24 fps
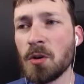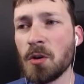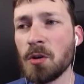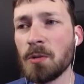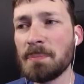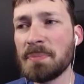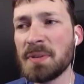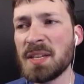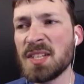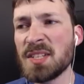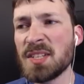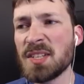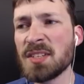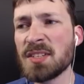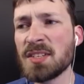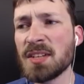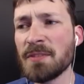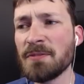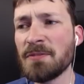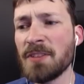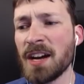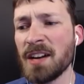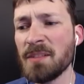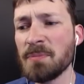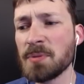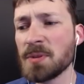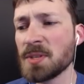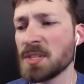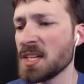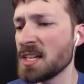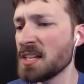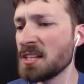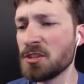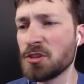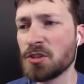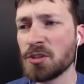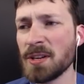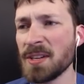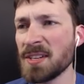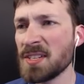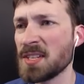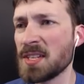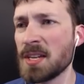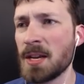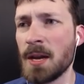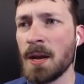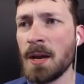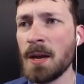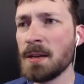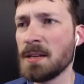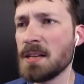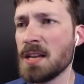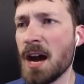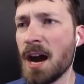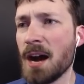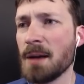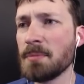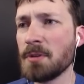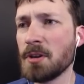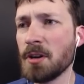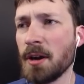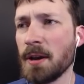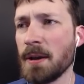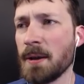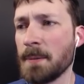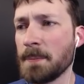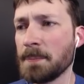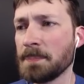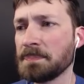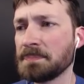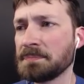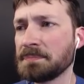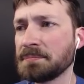gold pieces at five percent interest. Nah, I'm good.